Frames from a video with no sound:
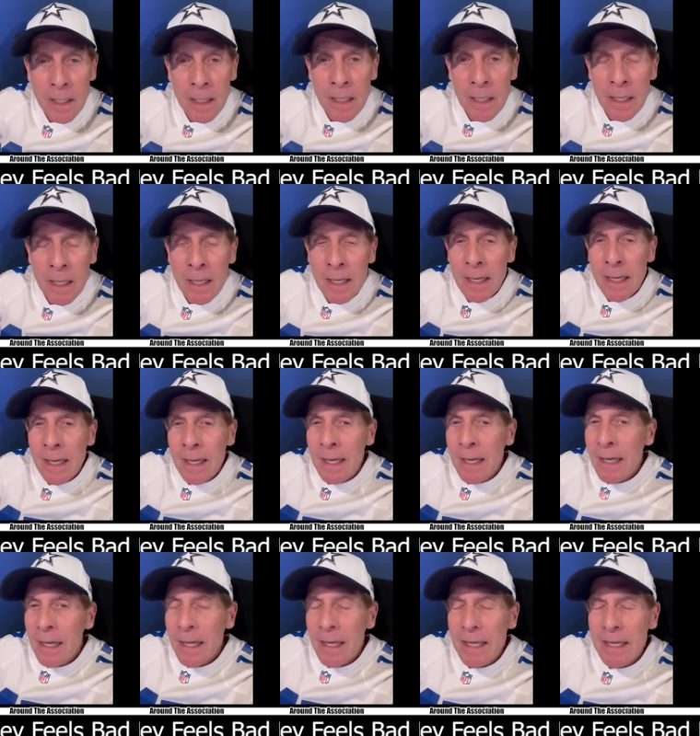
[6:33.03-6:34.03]
that's what
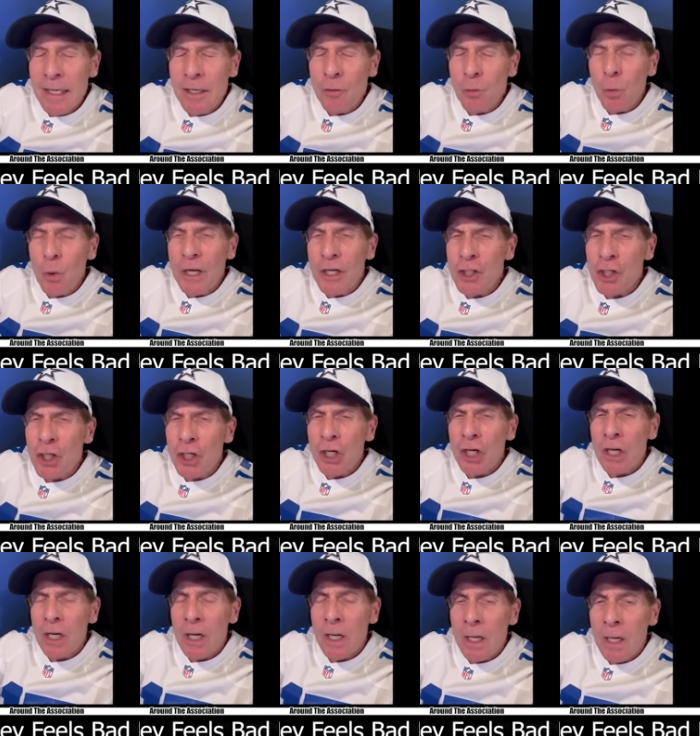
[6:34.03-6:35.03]

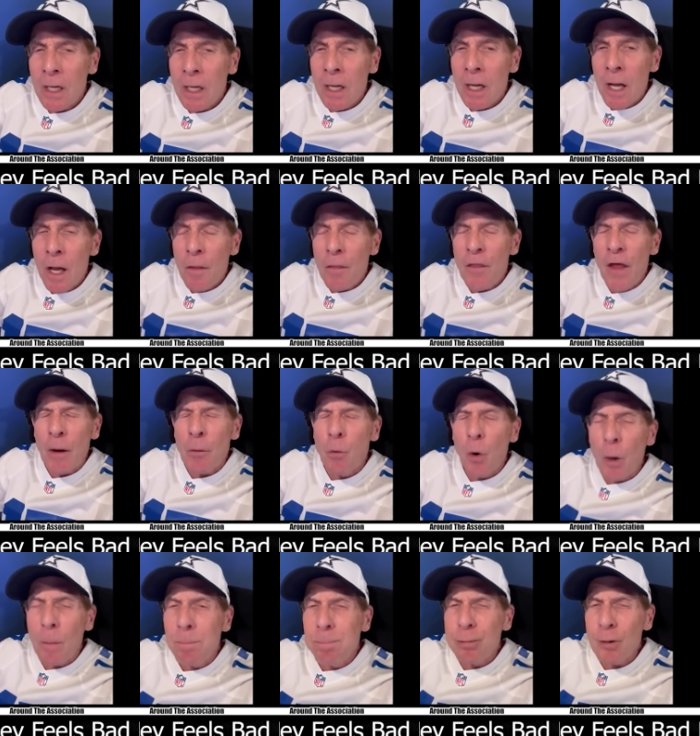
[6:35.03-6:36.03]
a lot of Skip's
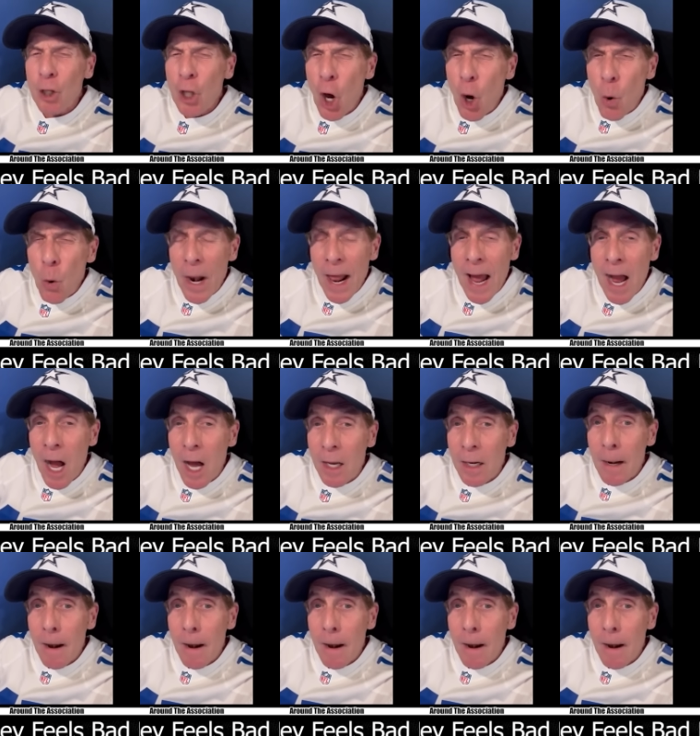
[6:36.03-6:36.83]
legacy is.